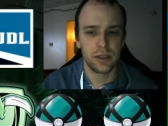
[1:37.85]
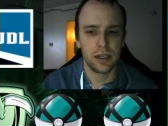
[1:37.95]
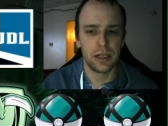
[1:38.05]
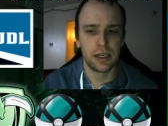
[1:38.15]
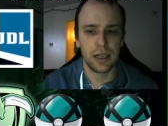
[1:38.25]

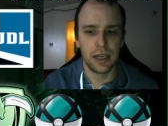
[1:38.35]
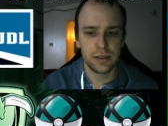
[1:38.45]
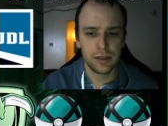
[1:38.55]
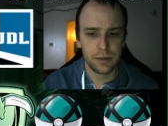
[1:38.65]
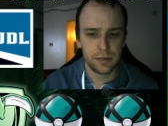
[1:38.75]
I
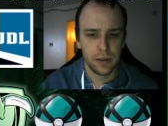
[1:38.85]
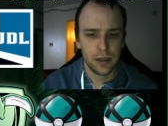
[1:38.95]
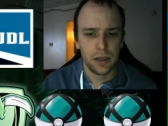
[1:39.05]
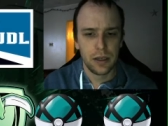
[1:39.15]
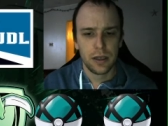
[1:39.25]
guess.
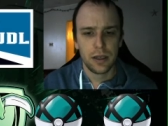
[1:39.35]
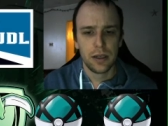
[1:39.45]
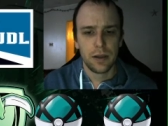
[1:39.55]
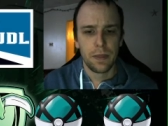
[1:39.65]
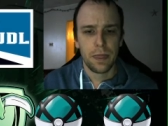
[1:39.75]

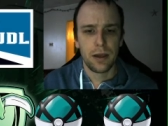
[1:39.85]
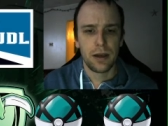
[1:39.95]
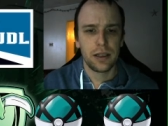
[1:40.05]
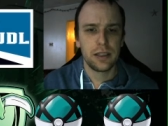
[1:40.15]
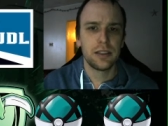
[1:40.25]

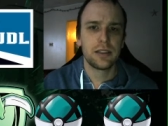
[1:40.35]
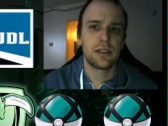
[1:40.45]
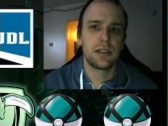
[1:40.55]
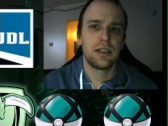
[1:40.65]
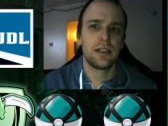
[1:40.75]
In this
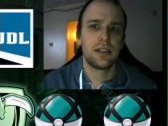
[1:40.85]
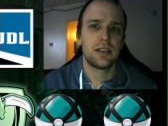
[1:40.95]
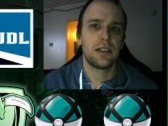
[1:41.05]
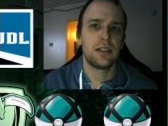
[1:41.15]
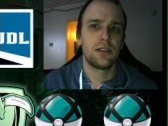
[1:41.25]
league,
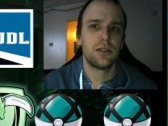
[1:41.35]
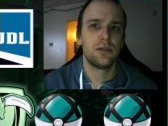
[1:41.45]
they do